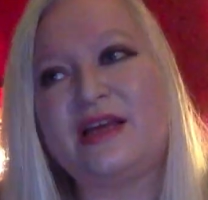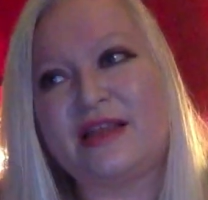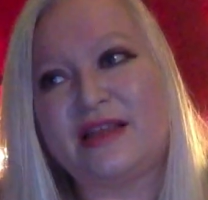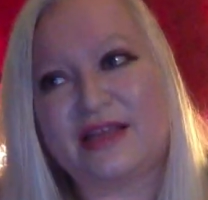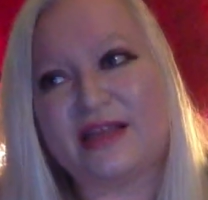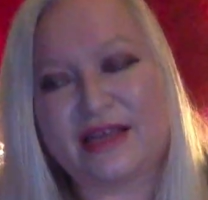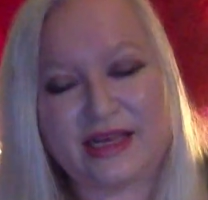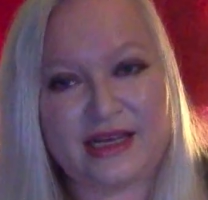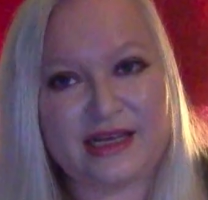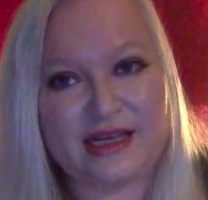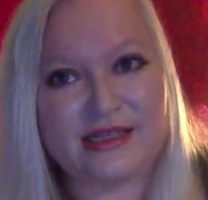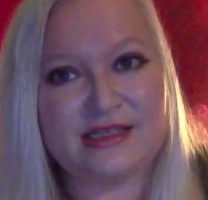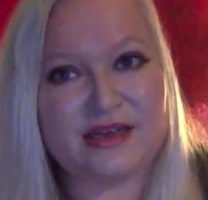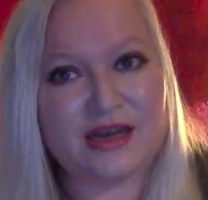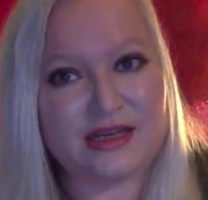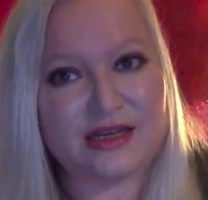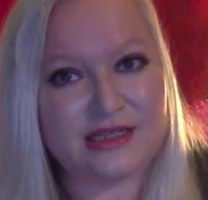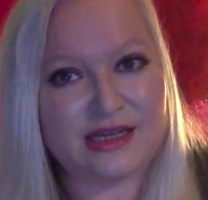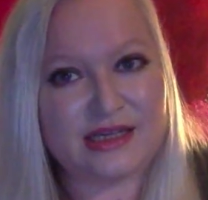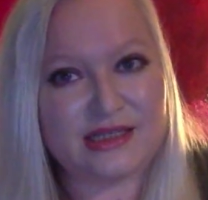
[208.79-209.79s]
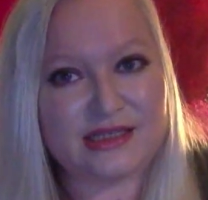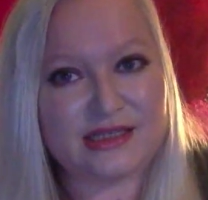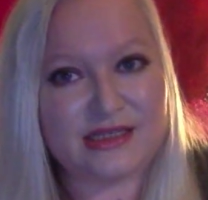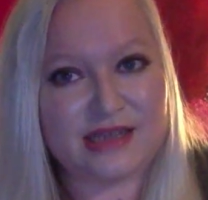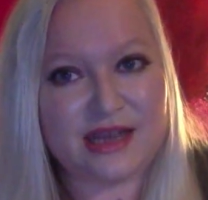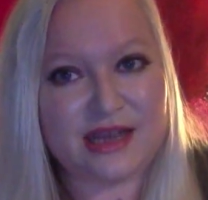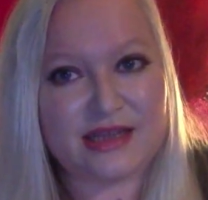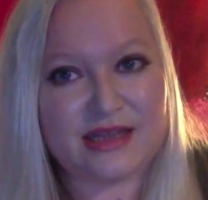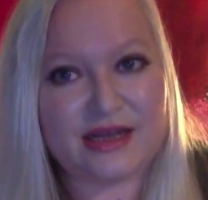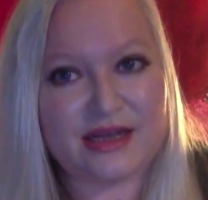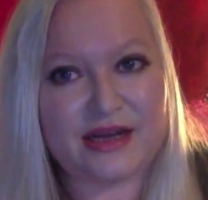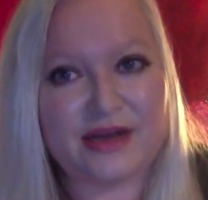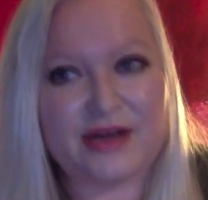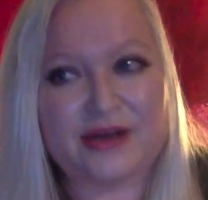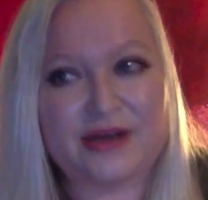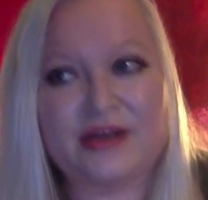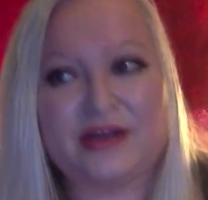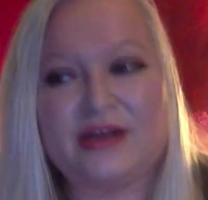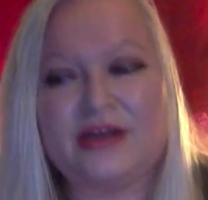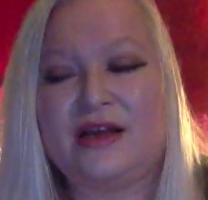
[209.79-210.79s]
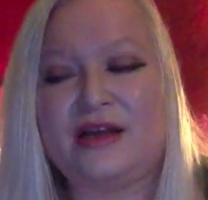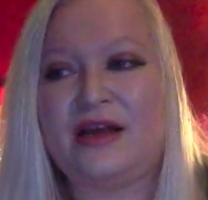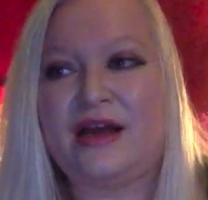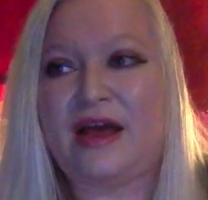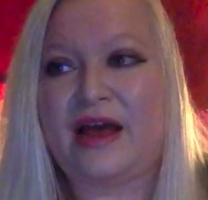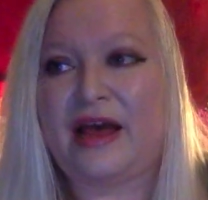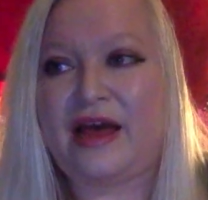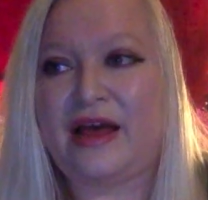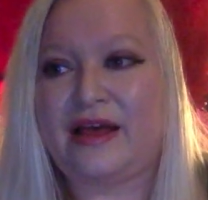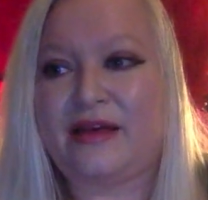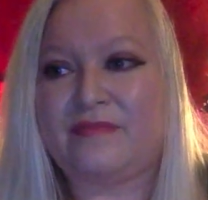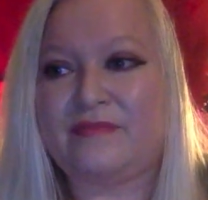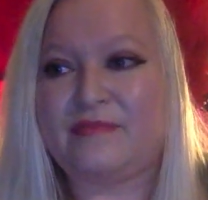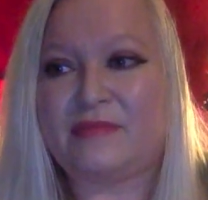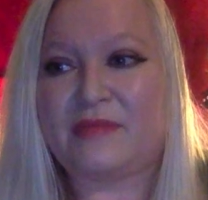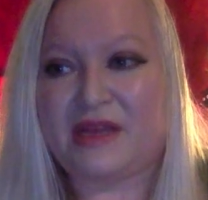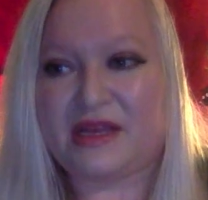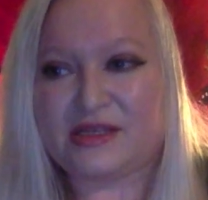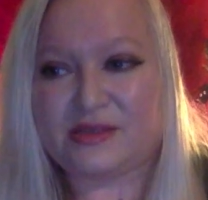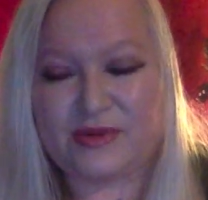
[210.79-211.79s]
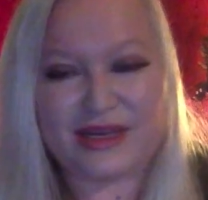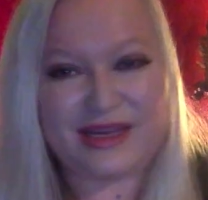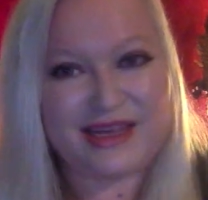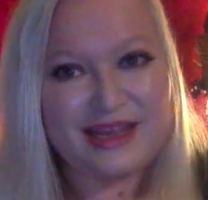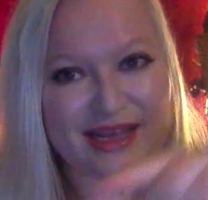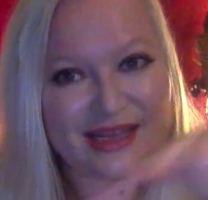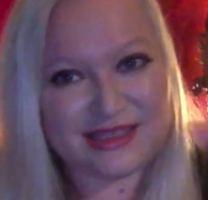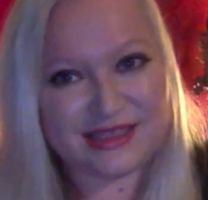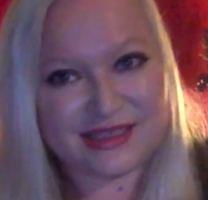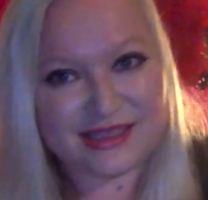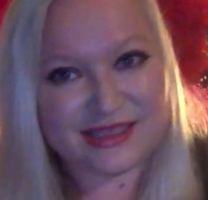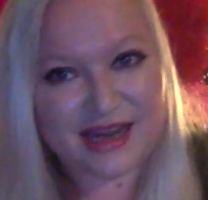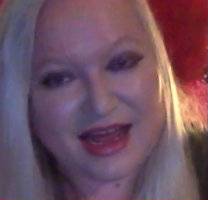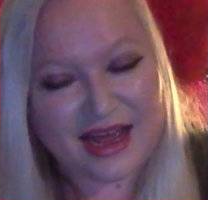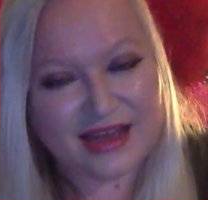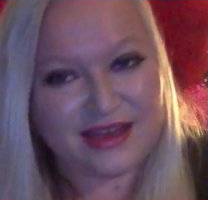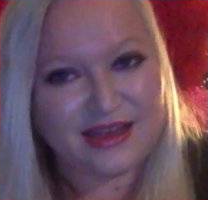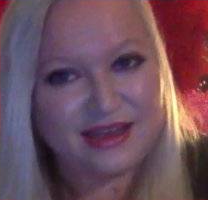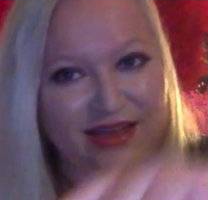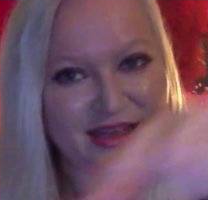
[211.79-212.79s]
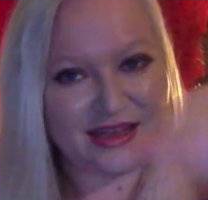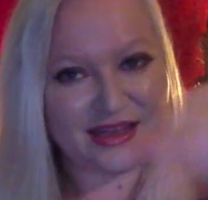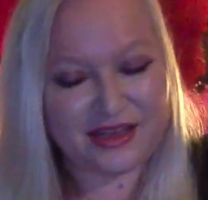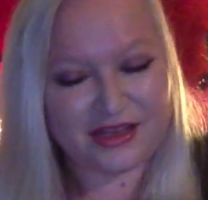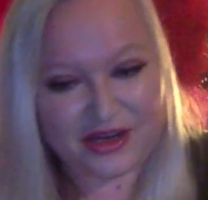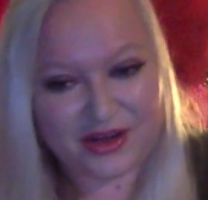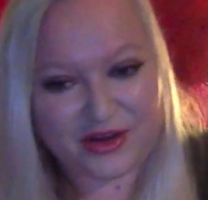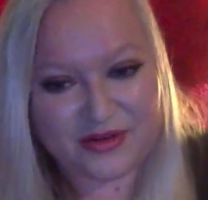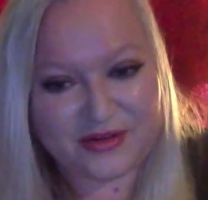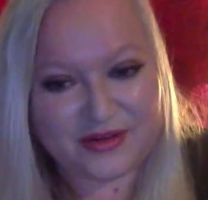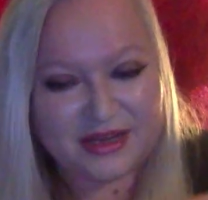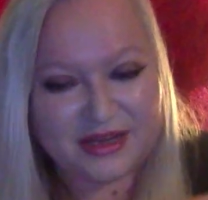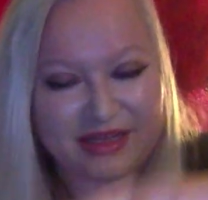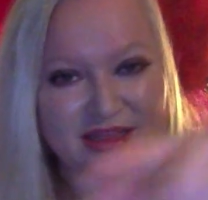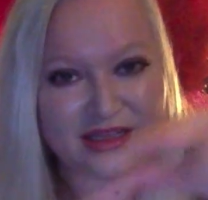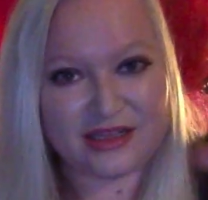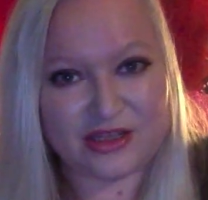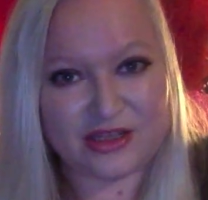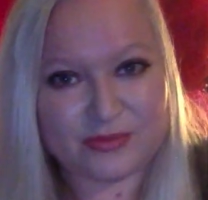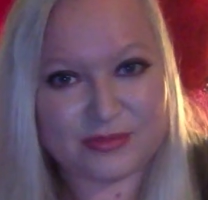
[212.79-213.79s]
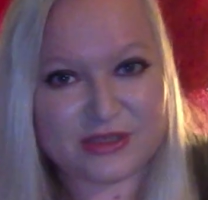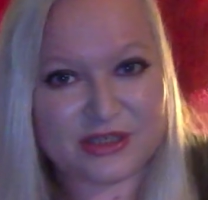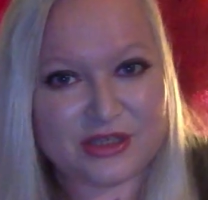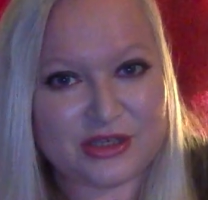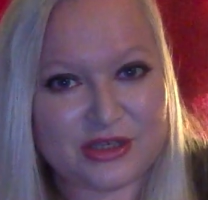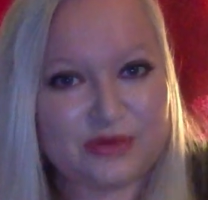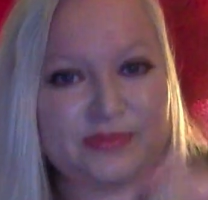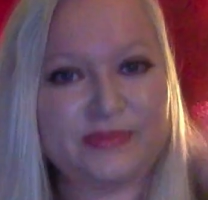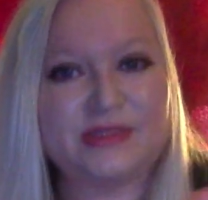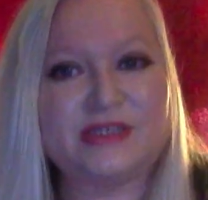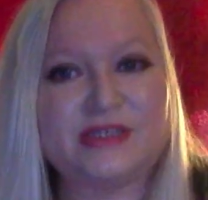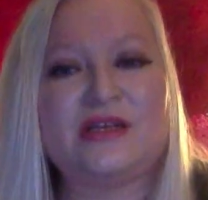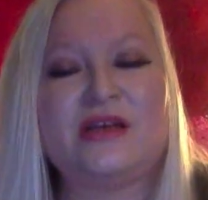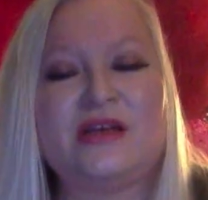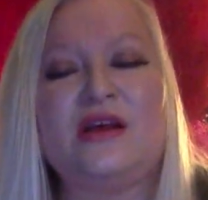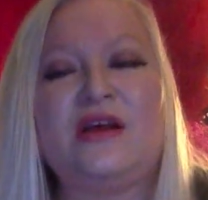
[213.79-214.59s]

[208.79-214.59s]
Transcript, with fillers: The key is not to get stuck there um, because we can get stuck, you know, in the loop de loops.